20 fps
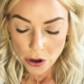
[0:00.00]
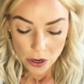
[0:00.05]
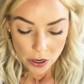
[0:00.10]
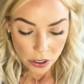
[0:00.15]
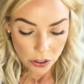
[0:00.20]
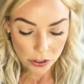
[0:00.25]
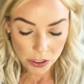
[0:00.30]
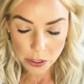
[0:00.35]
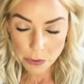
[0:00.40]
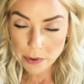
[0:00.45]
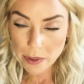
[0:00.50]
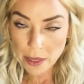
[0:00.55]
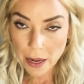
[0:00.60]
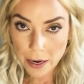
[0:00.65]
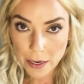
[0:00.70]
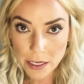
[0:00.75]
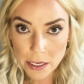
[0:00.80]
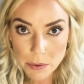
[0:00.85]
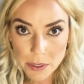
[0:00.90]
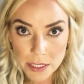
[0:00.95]
Usually with
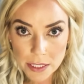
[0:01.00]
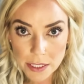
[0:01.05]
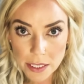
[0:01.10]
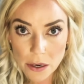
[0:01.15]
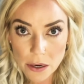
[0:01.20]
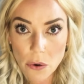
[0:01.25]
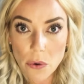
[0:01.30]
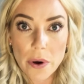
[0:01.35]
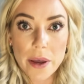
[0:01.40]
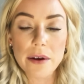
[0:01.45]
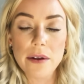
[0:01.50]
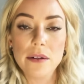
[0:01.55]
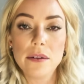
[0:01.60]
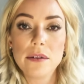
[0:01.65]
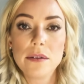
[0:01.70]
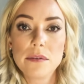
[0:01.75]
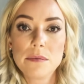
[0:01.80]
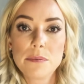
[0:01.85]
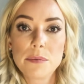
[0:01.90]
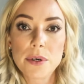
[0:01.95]
acne, we see oil
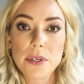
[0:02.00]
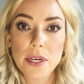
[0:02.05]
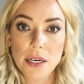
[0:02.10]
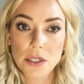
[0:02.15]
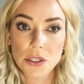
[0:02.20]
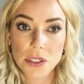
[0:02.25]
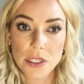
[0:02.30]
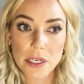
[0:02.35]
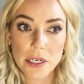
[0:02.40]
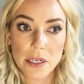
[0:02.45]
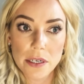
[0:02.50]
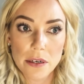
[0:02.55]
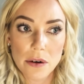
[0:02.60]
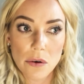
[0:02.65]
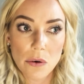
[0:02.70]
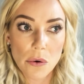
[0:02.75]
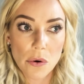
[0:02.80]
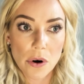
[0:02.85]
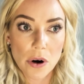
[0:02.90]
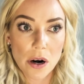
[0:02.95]
production,
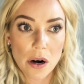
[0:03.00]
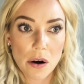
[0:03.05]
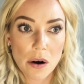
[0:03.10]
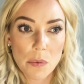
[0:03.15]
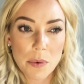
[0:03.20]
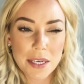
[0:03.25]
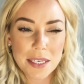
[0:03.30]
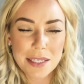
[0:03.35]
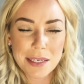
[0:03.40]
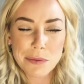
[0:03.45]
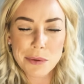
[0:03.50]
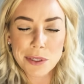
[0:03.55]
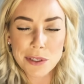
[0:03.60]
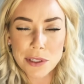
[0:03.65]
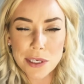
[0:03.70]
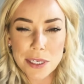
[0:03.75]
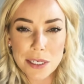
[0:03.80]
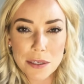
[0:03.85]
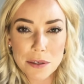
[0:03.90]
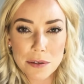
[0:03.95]
or we see
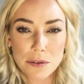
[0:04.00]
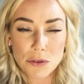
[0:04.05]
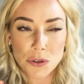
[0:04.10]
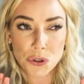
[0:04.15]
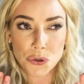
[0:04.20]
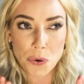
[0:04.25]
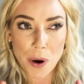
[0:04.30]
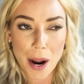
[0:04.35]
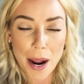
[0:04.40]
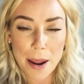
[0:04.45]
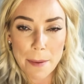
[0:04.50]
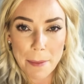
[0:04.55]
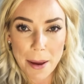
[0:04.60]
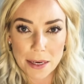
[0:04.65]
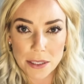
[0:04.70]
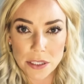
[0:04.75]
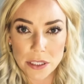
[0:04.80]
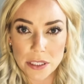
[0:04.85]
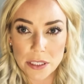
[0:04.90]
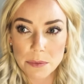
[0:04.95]
really dry
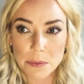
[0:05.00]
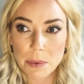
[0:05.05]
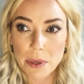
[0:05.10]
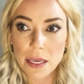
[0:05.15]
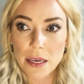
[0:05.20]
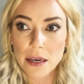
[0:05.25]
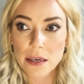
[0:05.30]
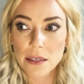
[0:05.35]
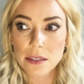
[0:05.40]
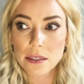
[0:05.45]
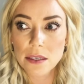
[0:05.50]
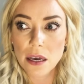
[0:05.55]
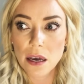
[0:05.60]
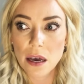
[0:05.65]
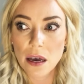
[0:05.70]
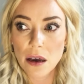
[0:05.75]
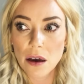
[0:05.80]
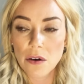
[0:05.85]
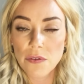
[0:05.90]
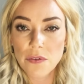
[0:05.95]
patches because
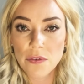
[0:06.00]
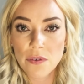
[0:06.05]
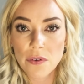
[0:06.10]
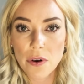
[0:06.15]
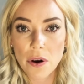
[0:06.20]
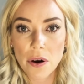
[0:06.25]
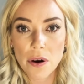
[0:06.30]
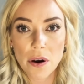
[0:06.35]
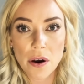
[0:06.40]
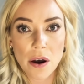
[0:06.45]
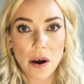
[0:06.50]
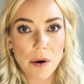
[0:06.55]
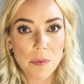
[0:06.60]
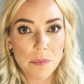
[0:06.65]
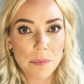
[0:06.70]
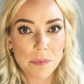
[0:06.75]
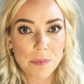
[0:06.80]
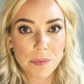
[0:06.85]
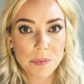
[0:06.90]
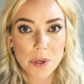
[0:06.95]
of
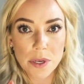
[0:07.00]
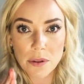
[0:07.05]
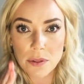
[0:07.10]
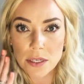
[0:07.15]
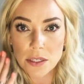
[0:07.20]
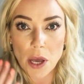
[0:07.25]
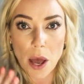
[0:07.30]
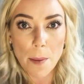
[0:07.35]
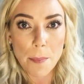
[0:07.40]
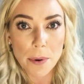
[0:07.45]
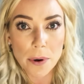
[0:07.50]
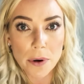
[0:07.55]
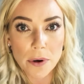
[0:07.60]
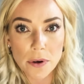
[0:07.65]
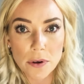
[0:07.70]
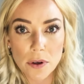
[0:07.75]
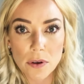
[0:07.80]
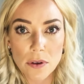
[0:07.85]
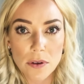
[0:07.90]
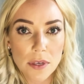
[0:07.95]
the
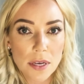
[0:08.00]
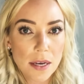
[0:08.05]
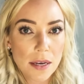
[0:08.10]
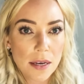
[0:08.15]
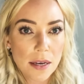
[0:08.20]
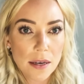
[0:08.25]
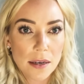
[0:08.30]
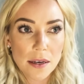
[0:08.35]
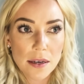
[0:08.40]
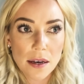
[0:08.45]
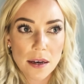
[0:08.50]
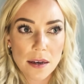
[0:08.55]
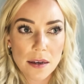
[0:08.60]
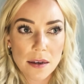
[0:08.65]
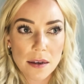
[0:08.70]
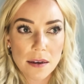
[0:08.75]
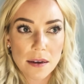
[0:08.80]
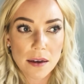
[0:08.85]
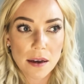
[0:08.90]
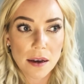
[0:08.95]
topical
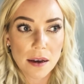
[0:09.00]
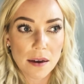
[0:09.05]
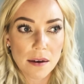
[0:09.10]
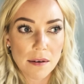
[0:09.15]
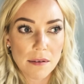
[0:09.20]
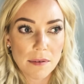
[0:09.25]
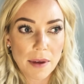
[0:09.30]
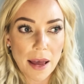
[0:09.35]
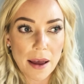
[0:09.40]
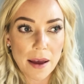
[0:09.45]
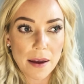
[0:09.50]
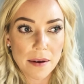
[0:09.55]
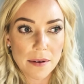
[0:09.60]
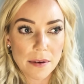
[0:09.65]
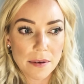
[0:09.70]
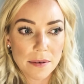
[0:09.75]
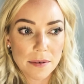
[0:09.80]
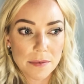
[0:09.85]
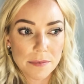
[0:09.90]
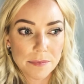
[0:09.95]

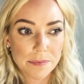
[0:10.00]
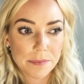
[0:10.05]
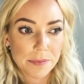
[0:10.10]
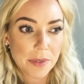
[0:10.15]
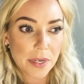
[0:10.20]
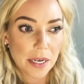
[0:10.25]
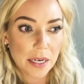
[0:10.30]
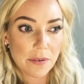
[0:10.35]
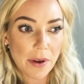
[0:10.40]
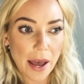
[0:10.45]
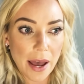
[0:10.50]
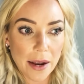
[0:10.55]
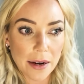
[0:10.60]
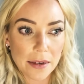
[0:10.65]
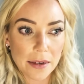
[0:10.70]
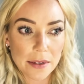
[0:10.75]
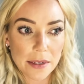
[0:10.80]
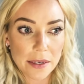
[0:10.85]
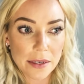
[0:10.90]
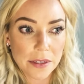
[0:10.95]
kind of
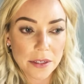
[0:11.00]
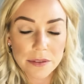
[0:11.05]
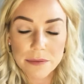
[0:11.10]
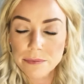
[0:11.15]
acne,